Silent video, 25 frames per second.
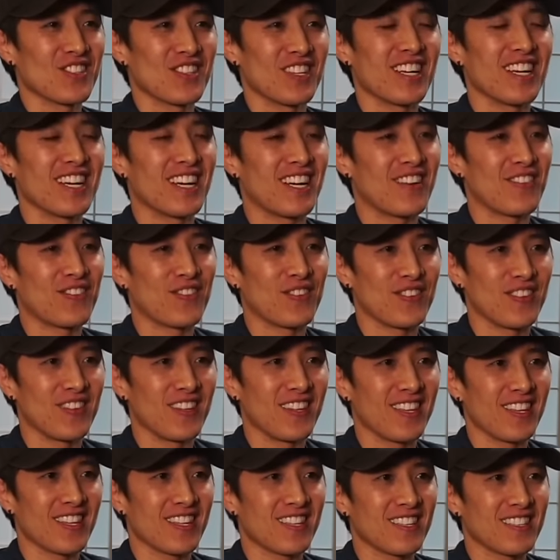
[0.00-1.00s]
Yeah, I feel
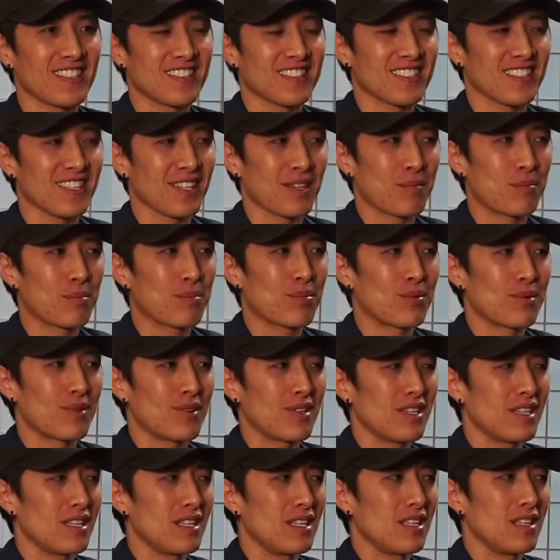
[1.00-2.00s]
like it's like
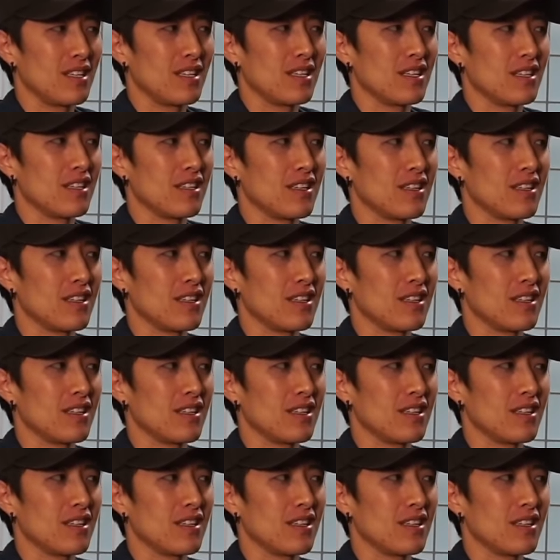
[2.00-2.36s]
pretty